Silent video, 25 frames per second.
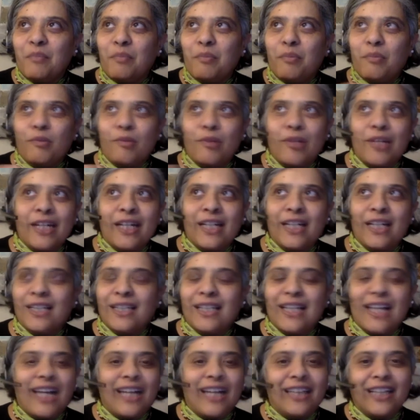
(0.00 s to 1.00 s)

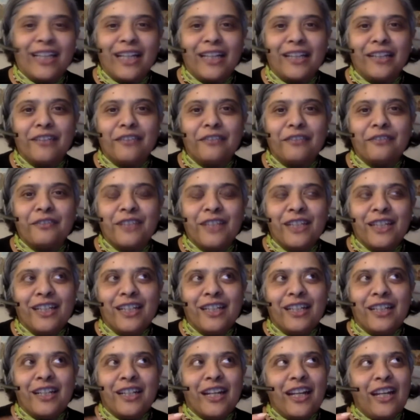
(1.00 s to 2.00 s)
bring that kind of
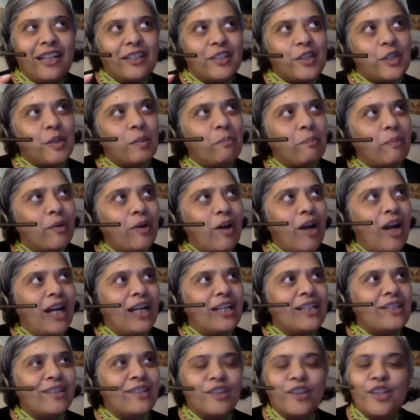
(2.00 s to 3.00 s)

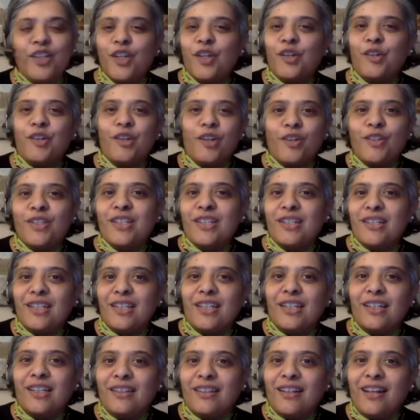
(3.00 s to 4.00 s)
surprise and
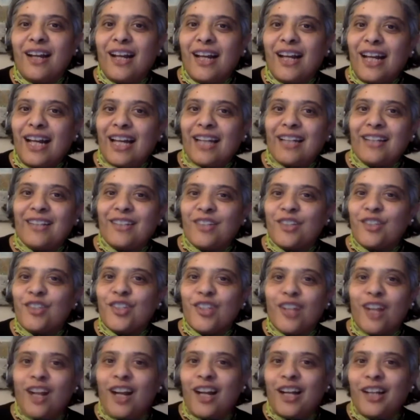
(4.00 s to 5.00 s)
curiosity that I had as
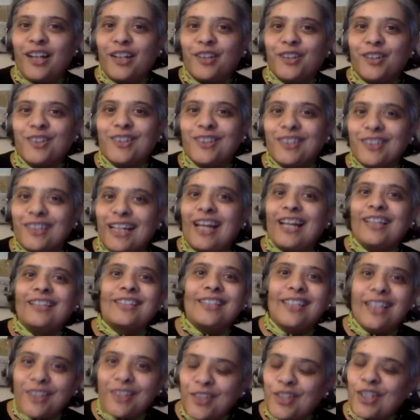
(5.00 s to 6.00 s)
a child that
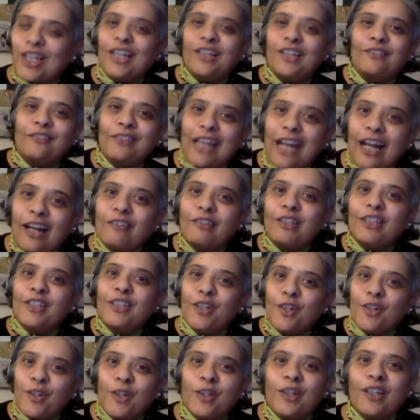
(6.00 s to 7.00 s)
has kind of
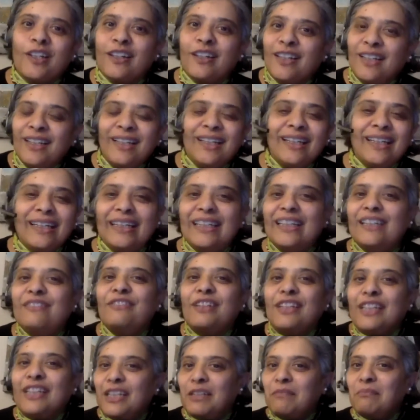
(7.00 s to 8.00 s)
carried on
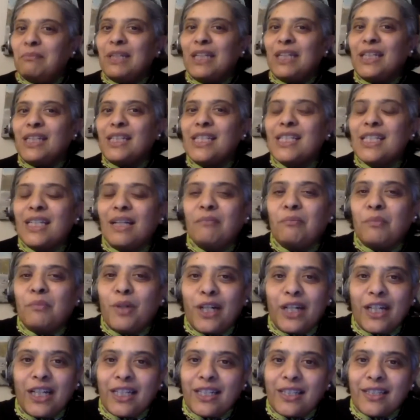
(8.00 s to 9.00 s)
living in me in some
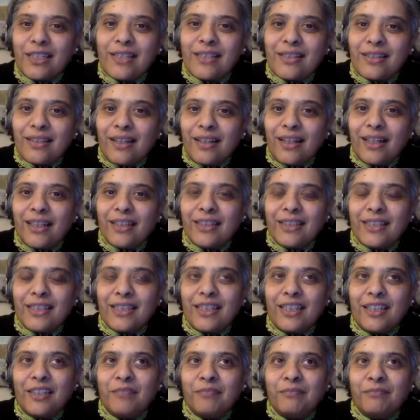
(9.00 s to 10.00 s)
ways.
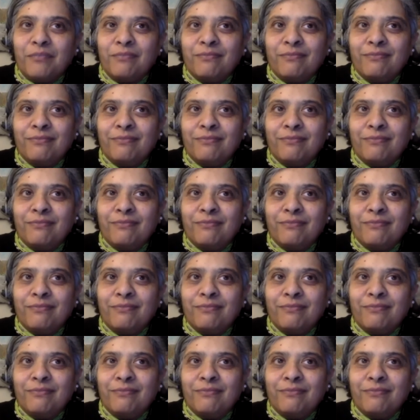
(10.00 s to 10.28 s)
And